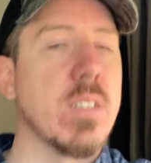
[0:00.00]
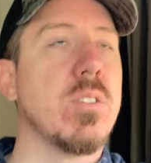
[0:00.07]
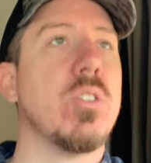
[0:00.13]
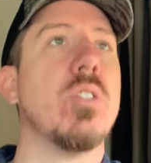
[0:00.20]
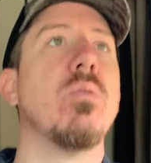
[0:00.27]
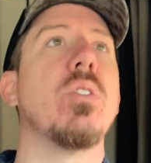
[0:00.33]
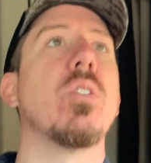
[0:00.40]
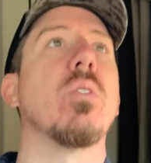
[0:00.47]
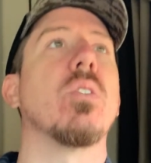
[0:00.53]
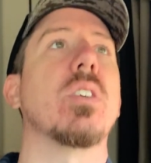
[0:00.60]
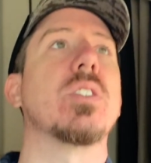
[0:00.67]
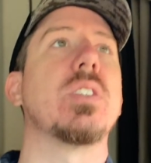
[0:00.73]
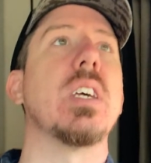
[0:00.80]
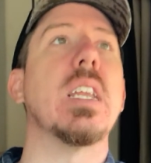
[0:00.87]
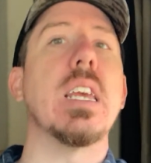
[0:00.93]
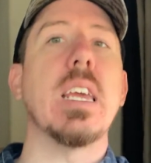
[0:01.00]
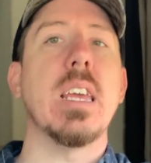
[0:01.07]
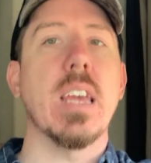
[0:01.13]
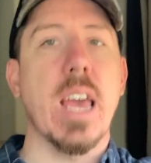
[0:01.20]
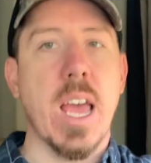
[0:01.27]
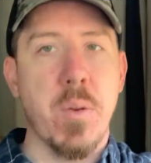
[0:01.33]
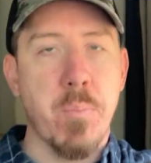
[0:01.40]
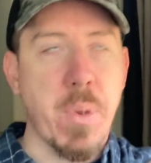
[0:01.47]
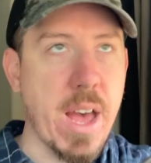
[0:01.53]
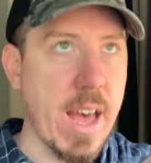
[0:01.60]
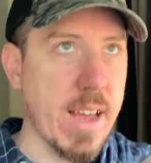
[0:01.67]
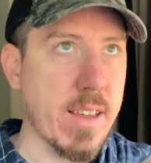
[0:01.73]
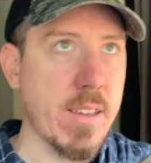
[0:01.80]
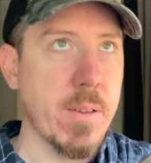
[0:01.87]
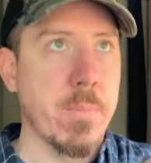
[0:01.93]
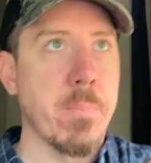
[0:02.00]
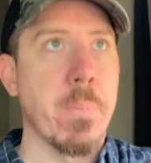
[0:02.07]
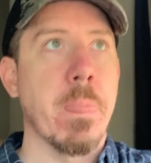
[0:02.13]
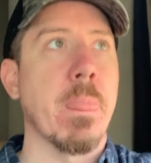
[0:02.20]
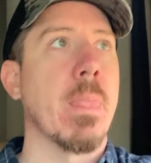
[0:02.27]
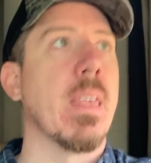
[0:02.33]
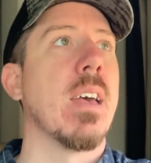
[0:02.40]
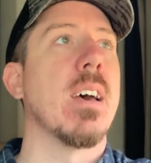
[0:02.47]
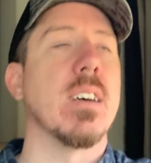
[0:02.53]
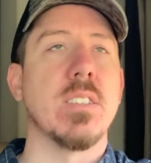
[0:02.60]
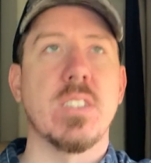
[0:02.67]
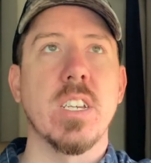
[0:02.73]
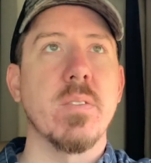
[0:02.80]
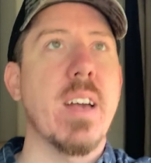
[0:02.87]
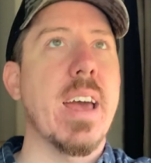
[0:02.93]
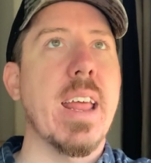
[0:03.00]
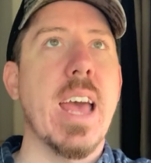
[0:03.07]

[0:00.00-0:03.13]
New York City and back. Until that